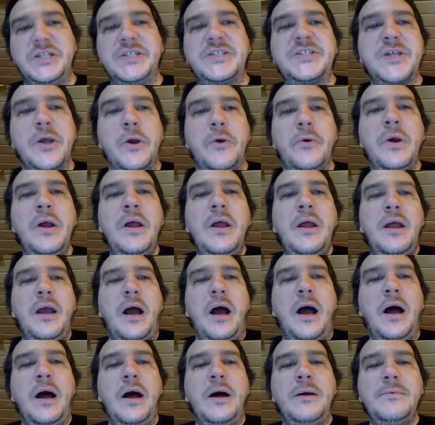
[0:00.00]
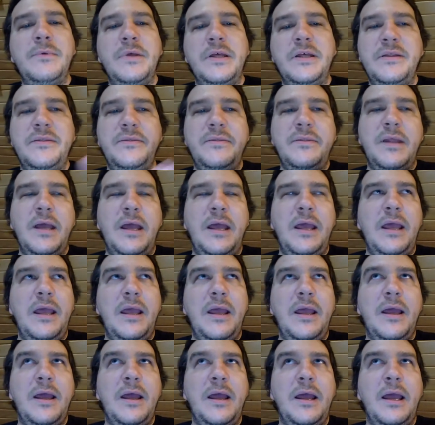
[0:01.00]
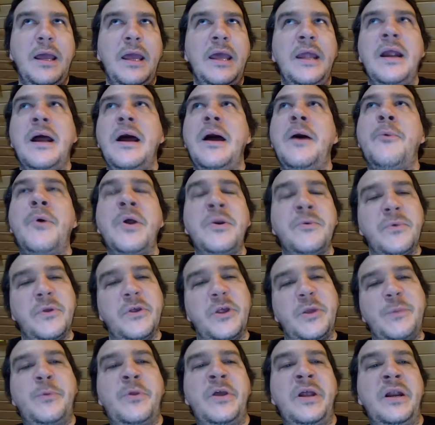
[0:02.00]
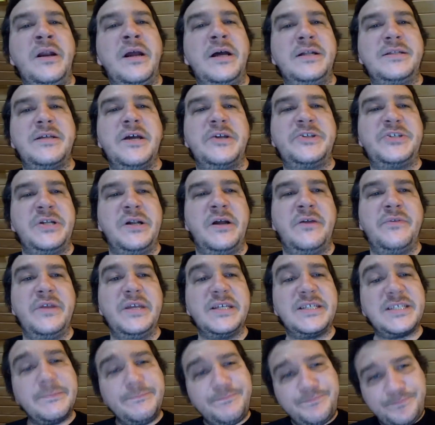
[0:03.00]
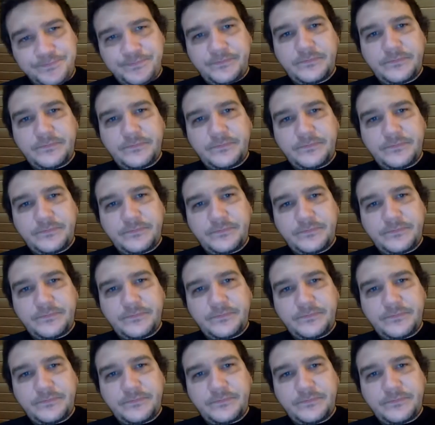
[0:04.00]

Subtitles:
So, and I wasn't really planning on touching on this.